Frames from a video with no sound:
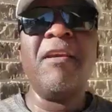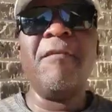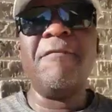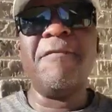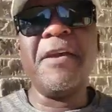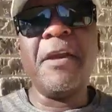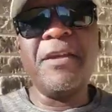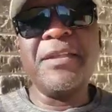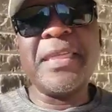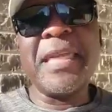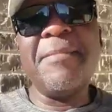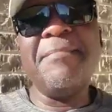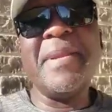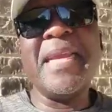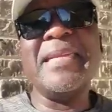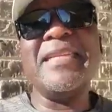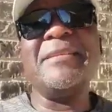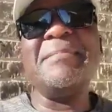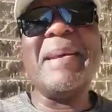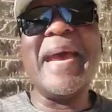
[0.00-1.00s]
Fellow
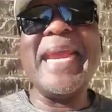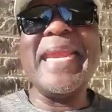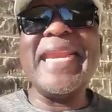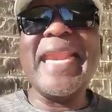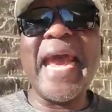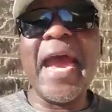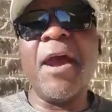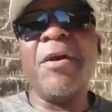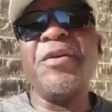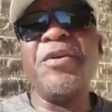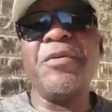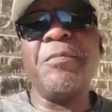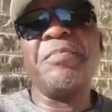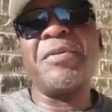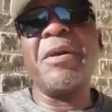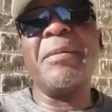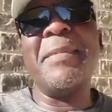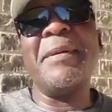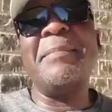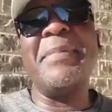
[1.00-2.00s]
Zambians, by now you
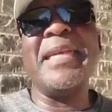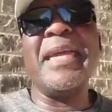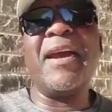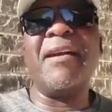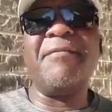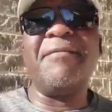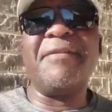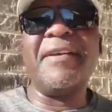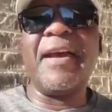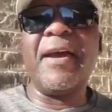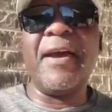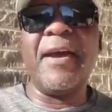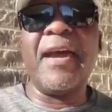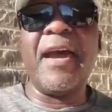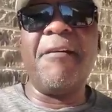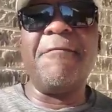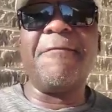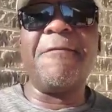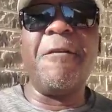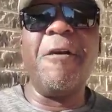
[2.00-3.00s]
probably
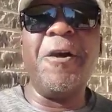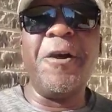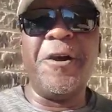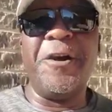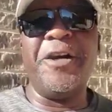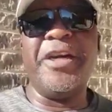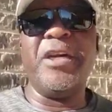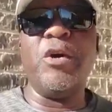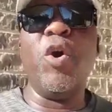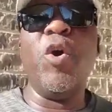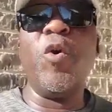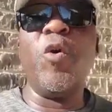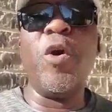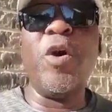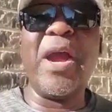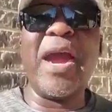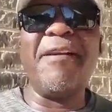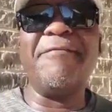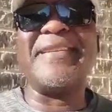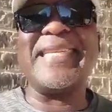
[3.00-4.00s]
have heard
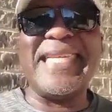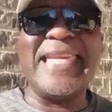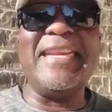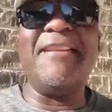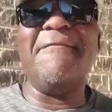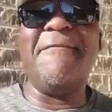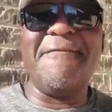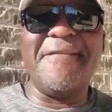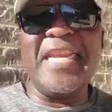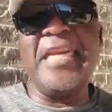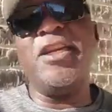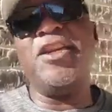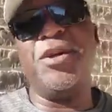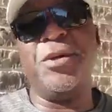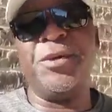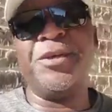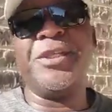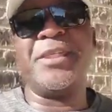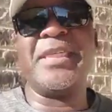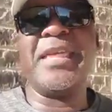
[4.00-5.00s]
or have seen
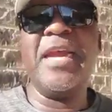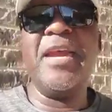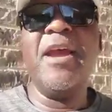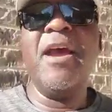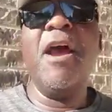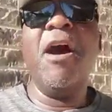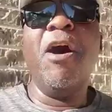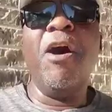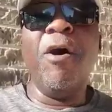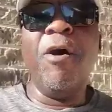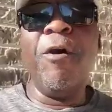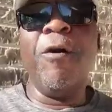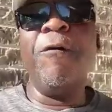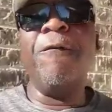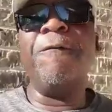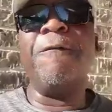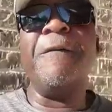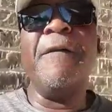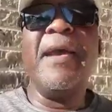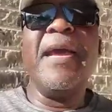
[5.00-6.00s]
videos
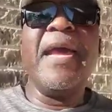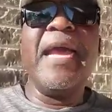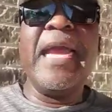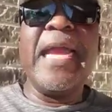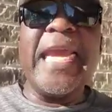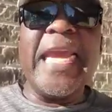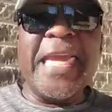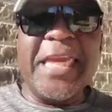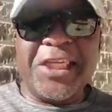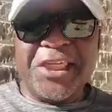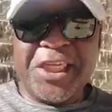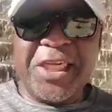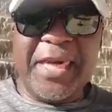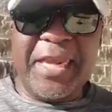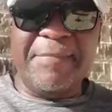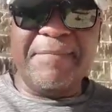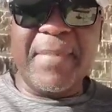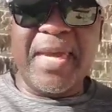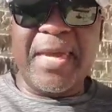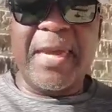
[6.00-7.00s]
of
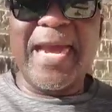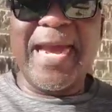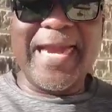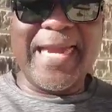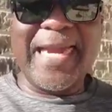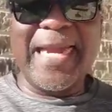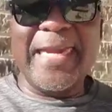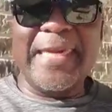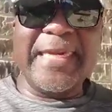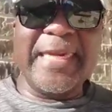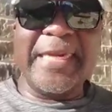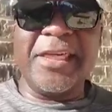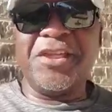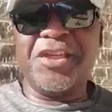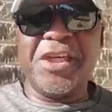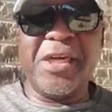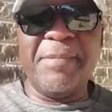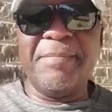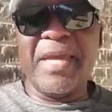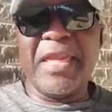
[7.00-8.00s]
Hichilema, Hakainde
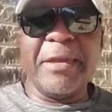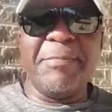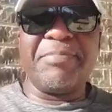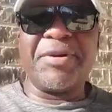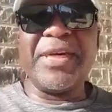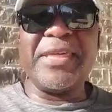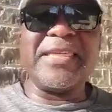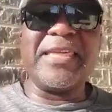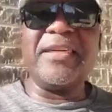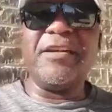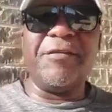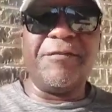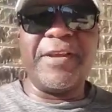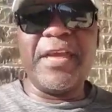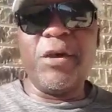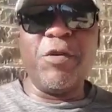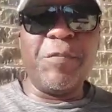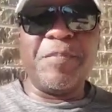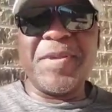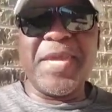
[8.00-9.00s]
Hichilema, the president of the
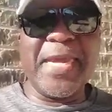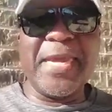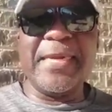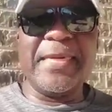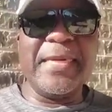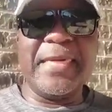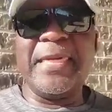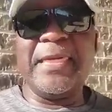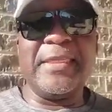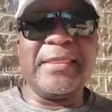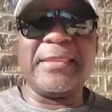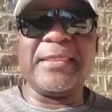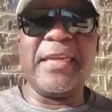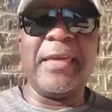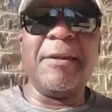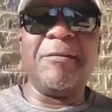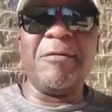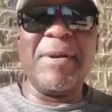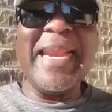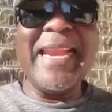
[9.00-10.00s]
UPND's
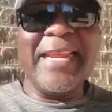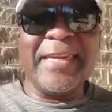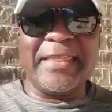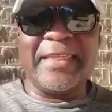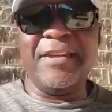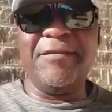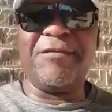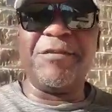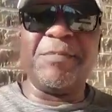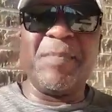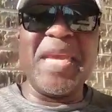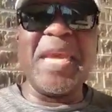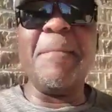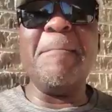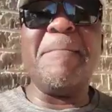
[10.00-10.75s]
relatives being